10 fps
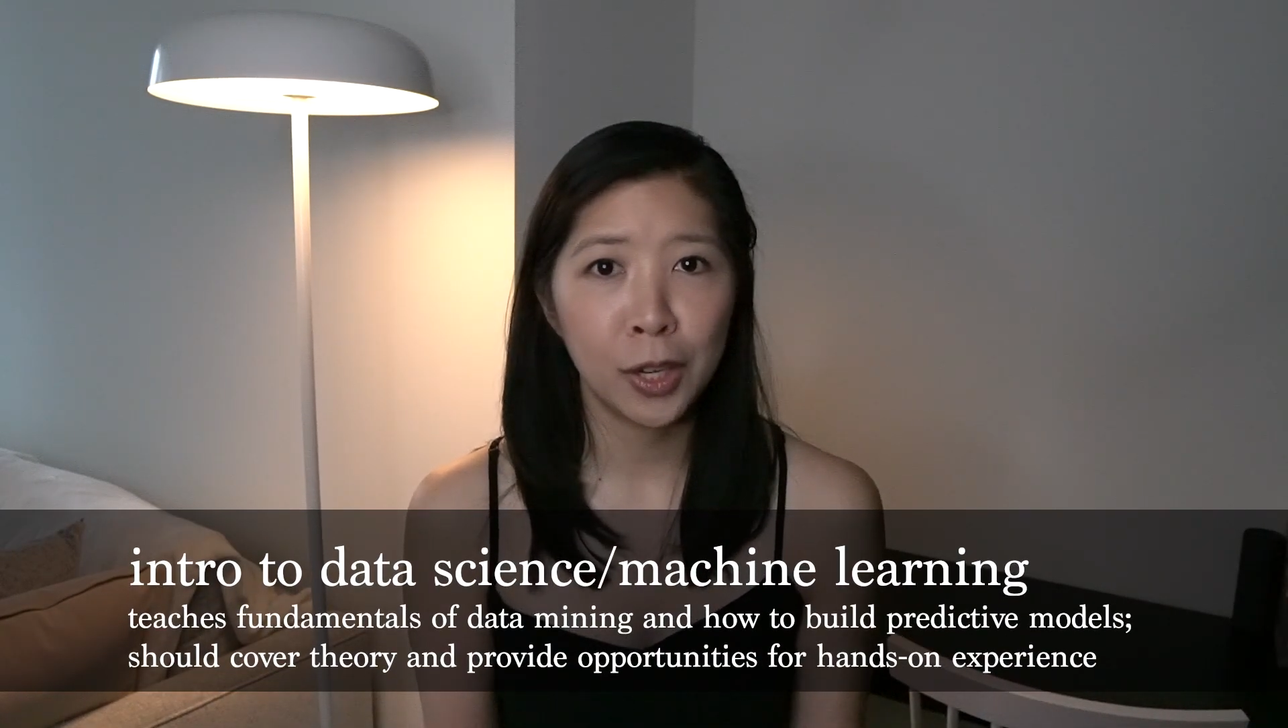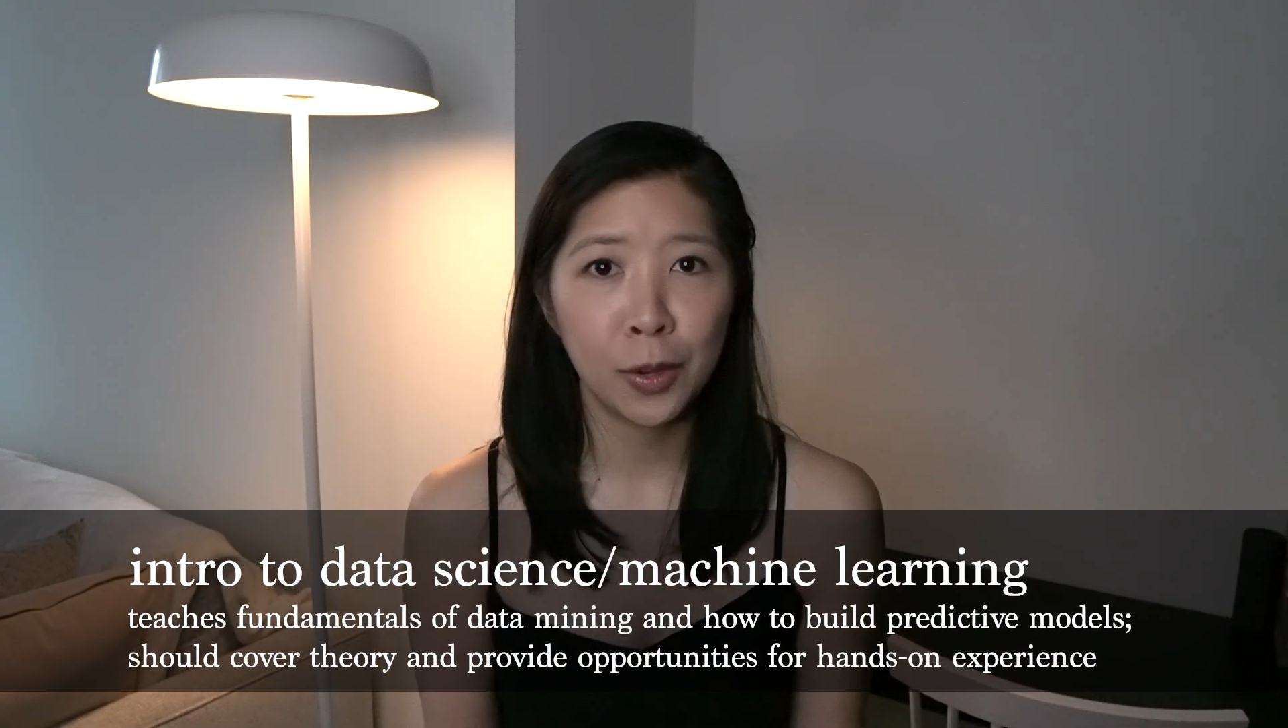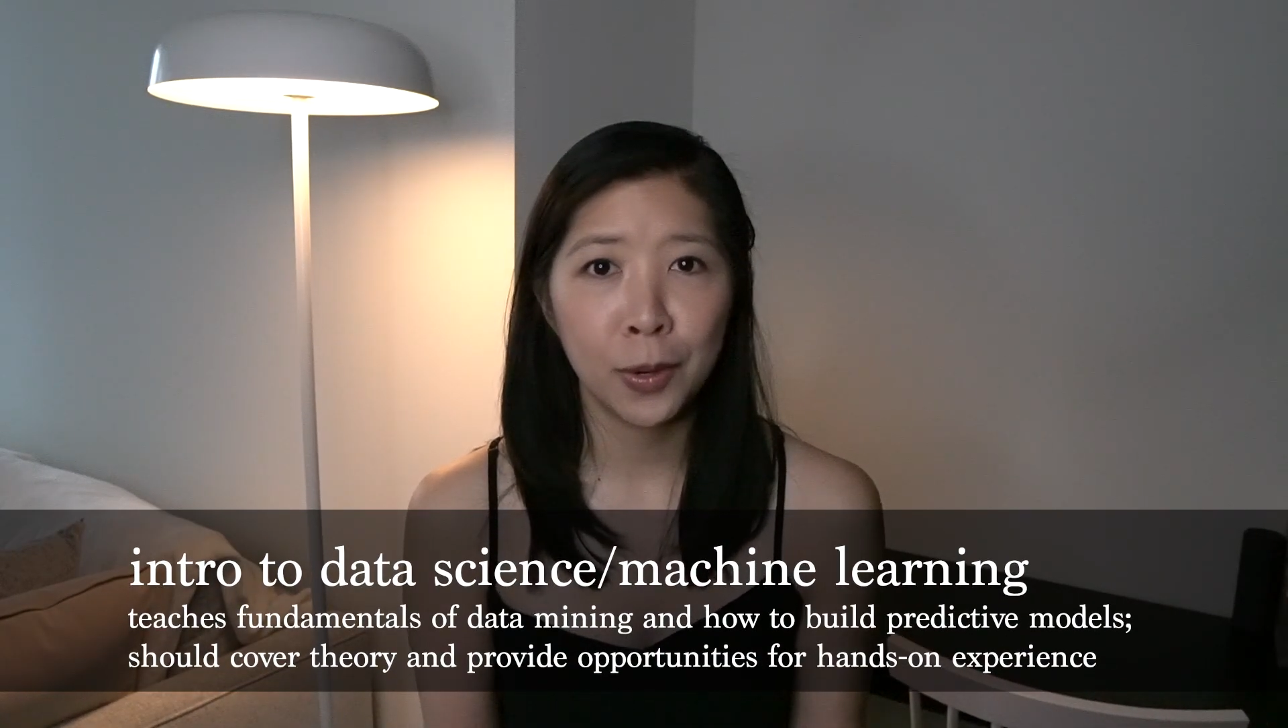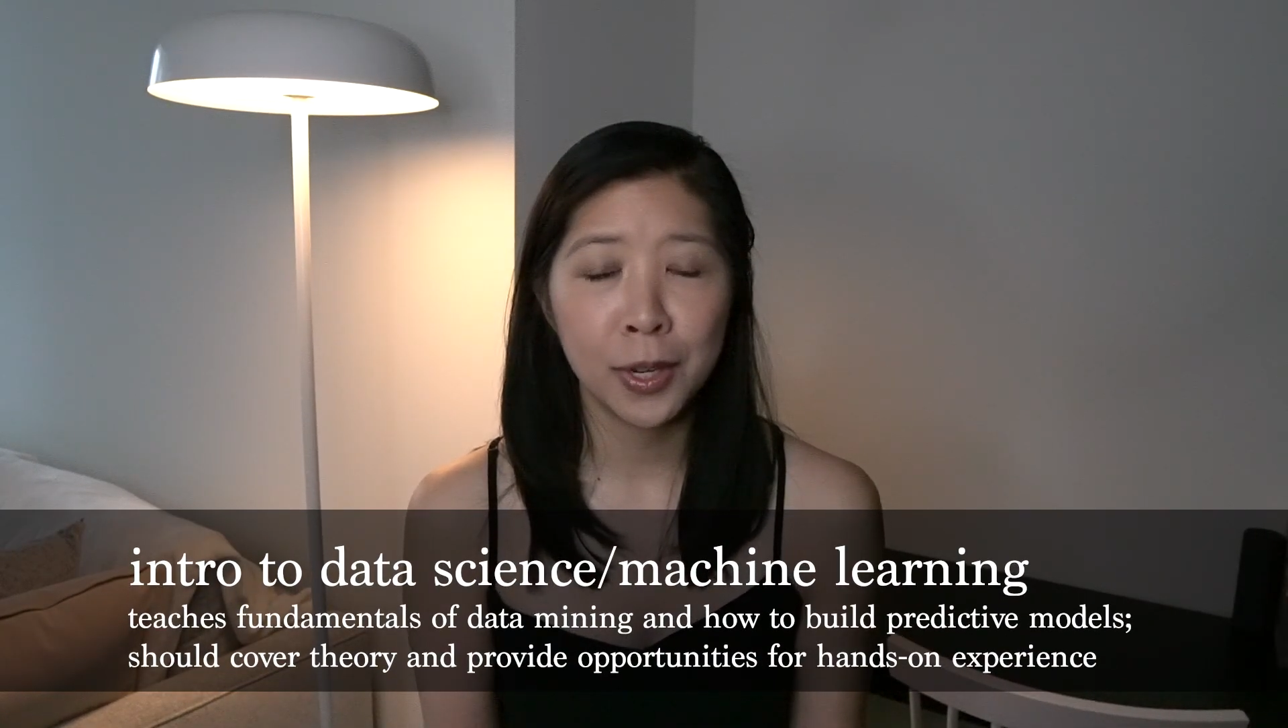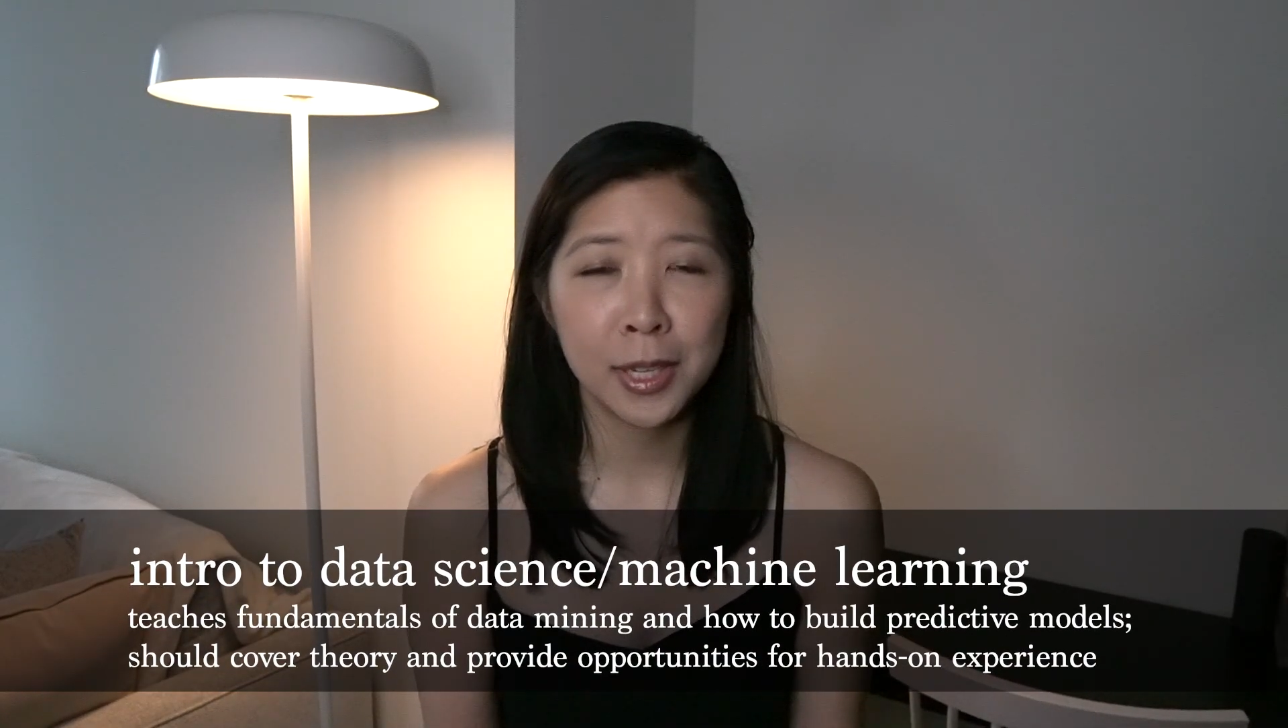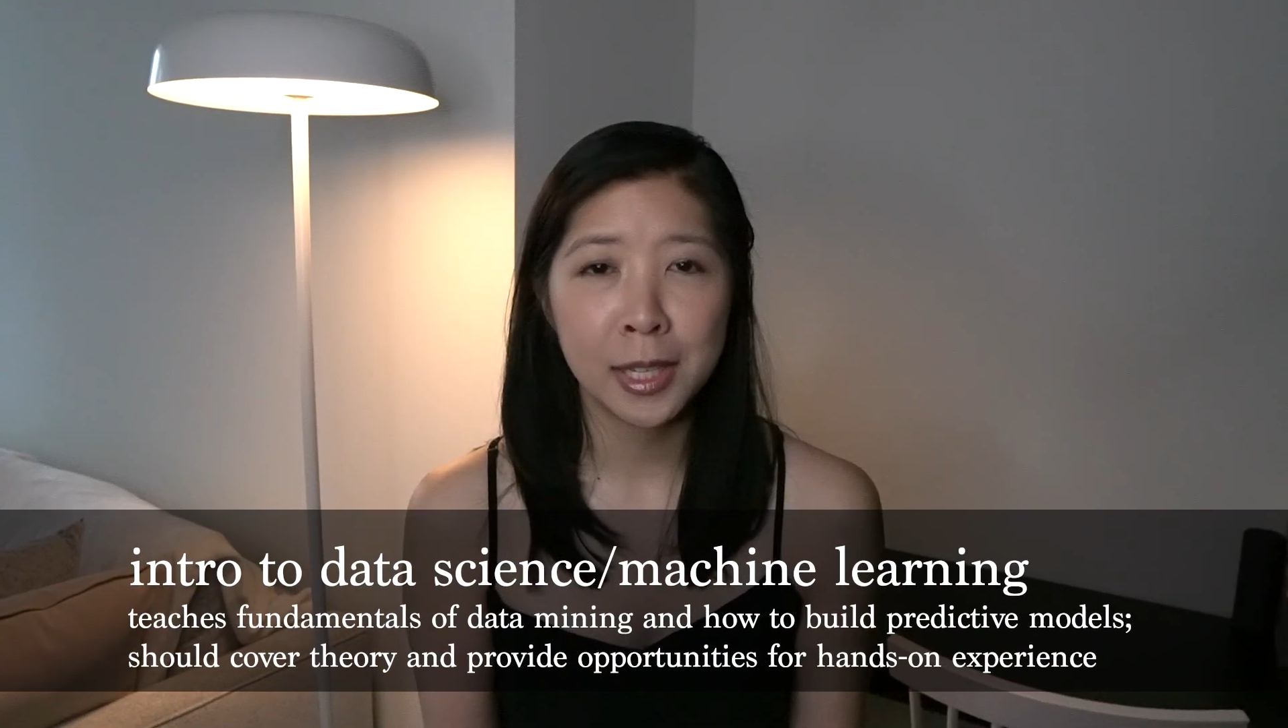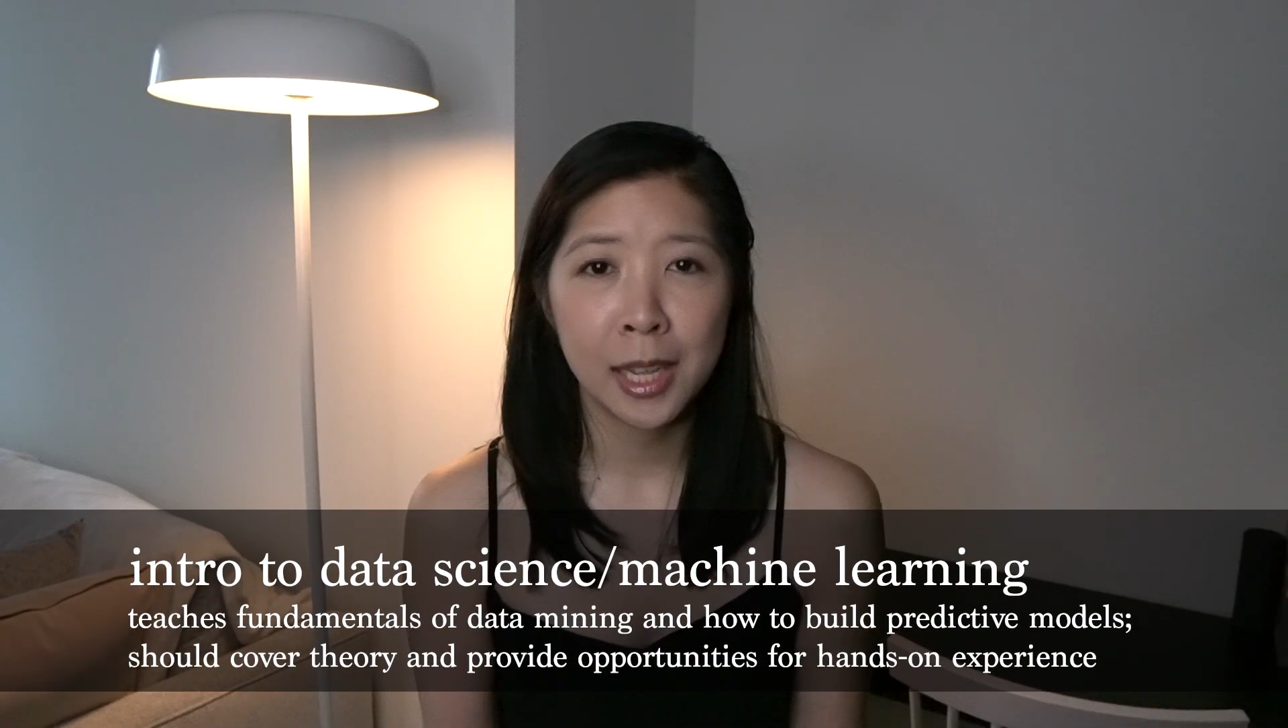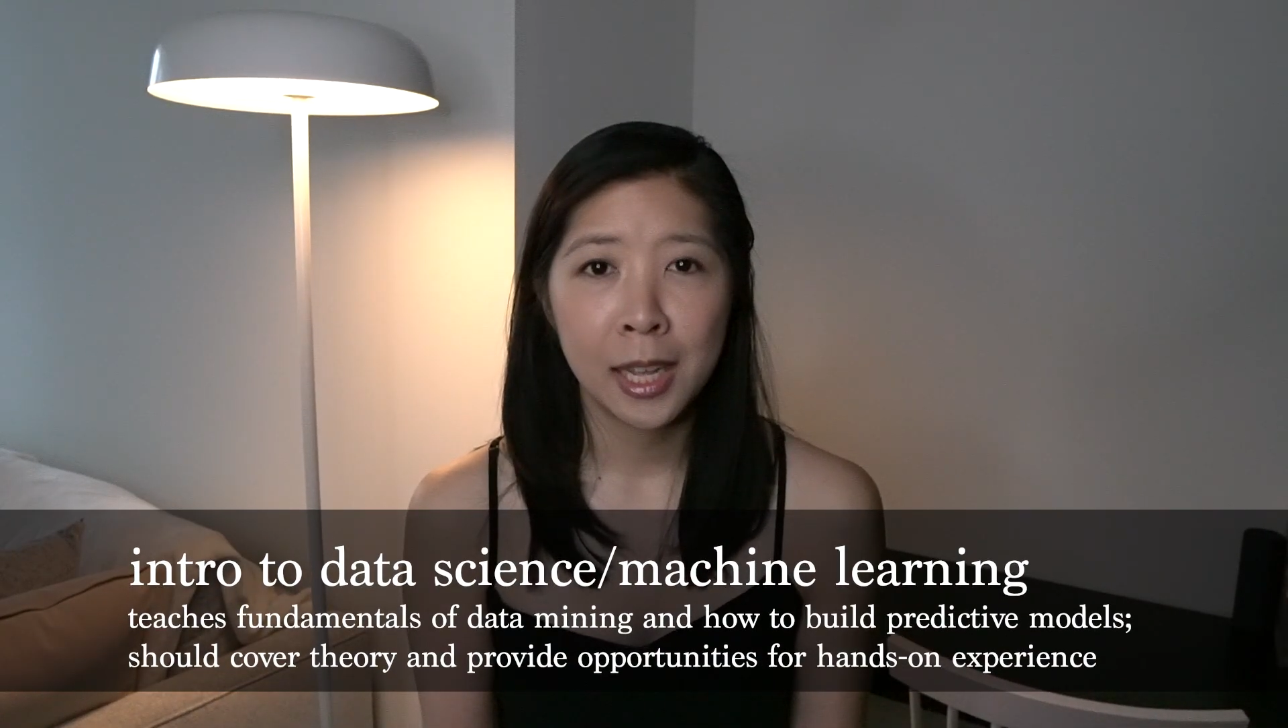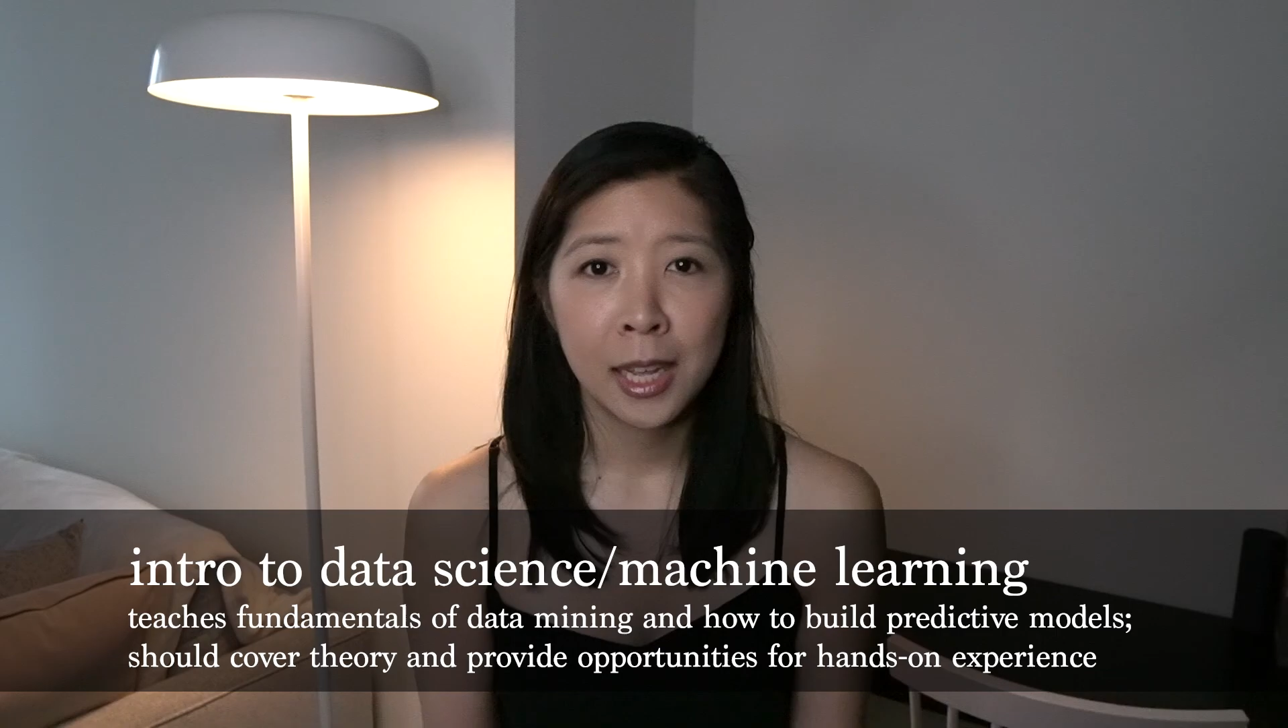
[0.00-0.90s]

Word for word: course.